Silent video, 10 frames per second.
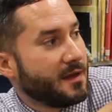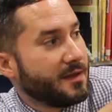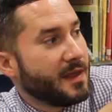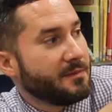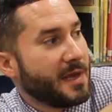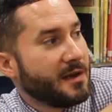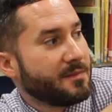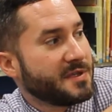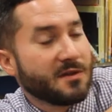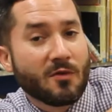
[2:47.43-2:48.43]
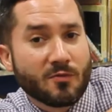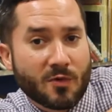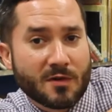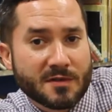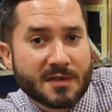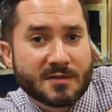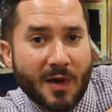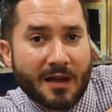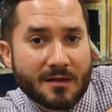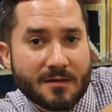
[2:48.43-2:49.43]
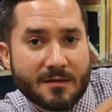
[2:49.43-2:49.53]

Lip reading: then made up his own worlds as well.